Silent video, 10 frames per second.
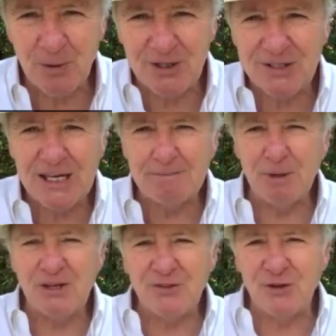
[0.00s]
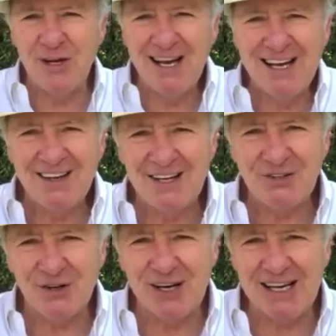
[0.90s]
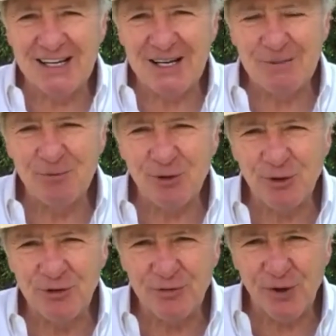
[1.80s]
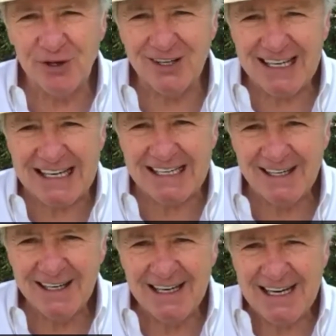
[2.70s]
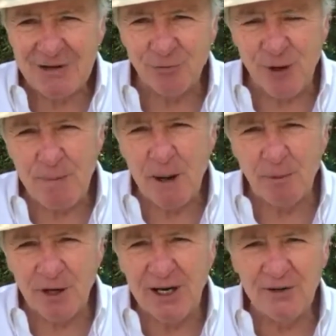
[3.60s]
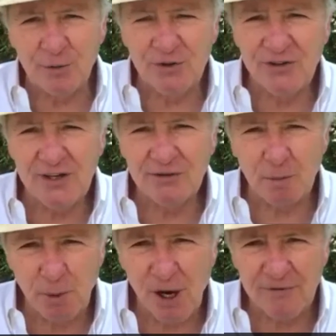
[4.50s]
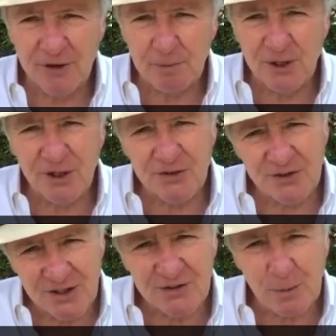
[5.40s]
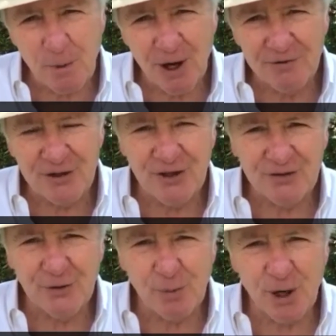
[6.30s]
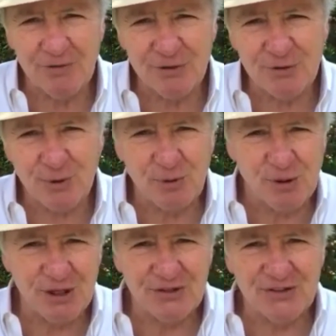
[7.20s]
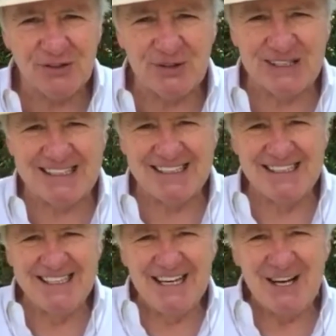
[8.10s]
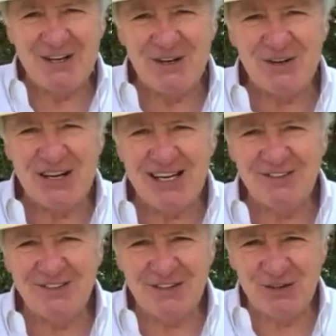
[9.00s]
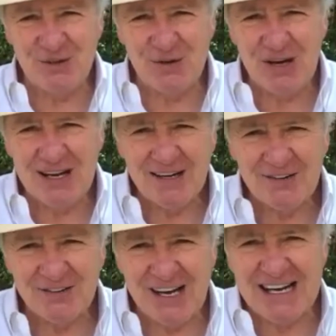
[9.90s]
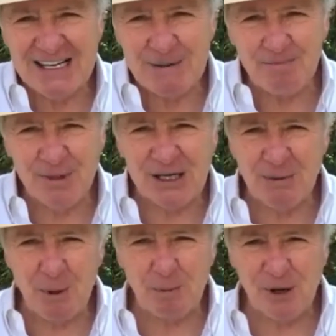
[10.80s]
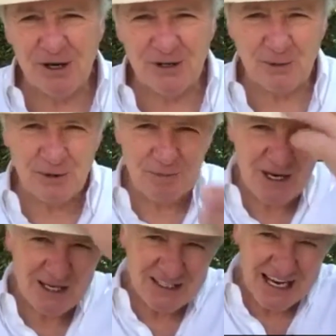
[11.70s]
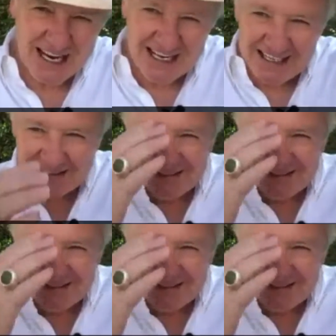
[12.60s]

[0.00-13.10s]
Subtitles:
Well, God bless you. That's your In Him truth for today. Remember, he that receives a prophet, because he is a prophet, gets the prophet's reward. So you need to sign up and become a partner with me today.